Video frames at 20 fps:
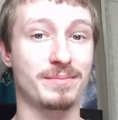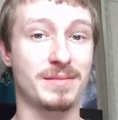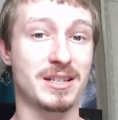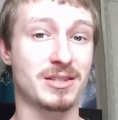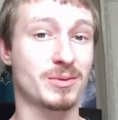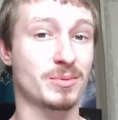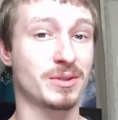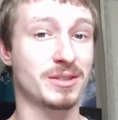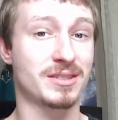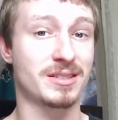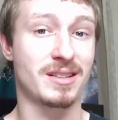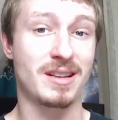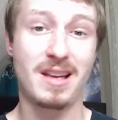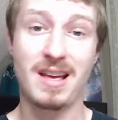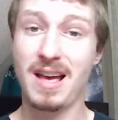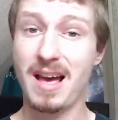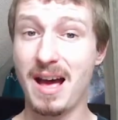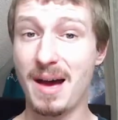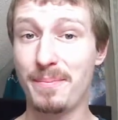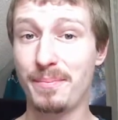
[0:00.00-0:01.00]
This was
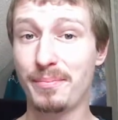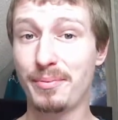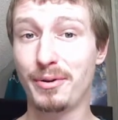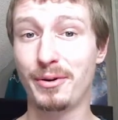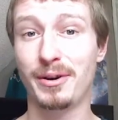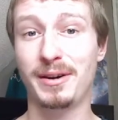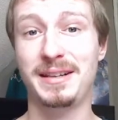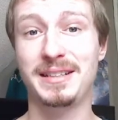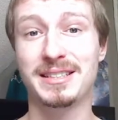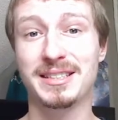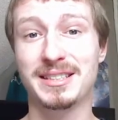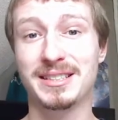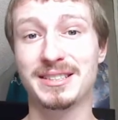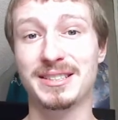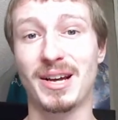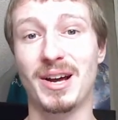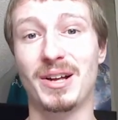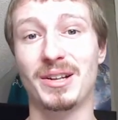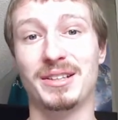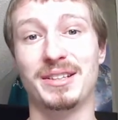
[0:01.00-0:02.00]
a pretty
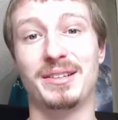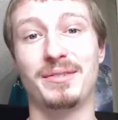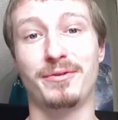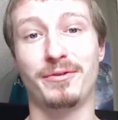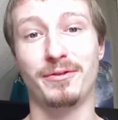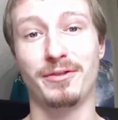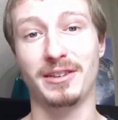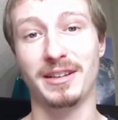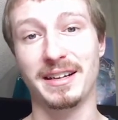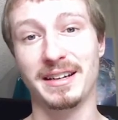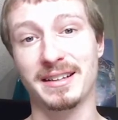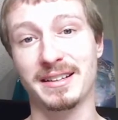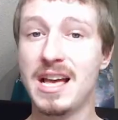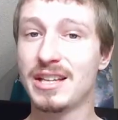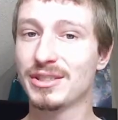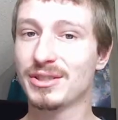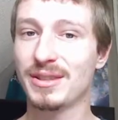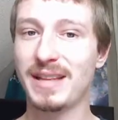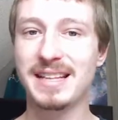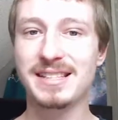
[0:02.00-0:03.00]
solid flick.
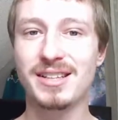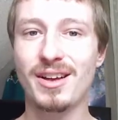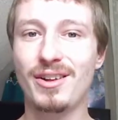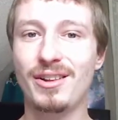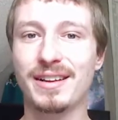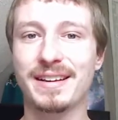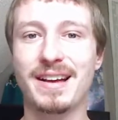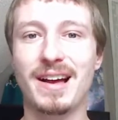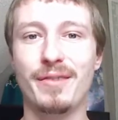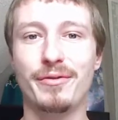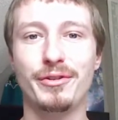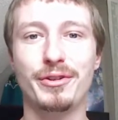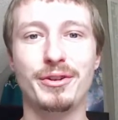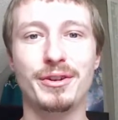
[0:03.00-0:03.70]
So that's all I got for you